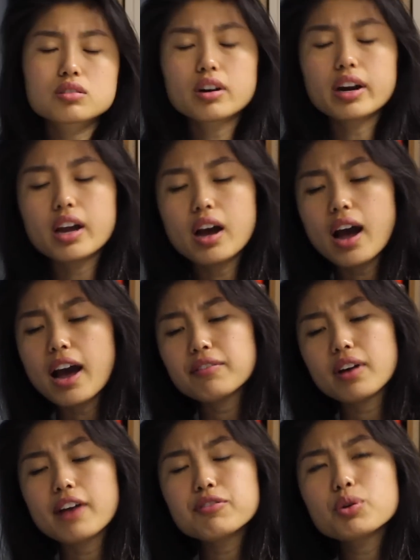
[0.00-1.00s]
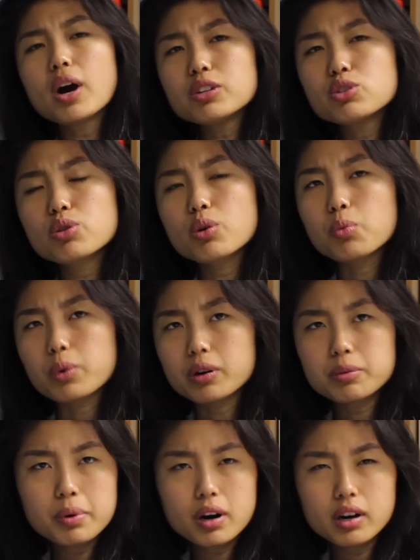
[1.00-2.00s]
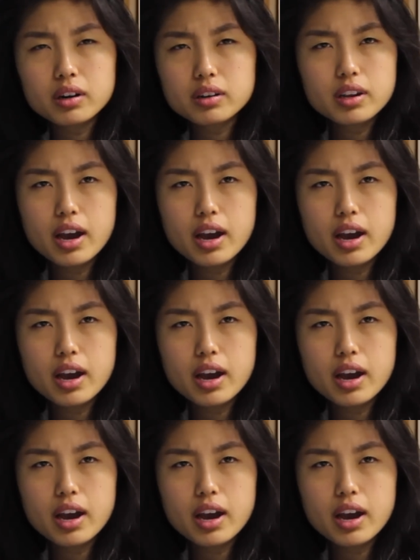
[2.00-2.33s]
Sorry, have you gotten to the weird part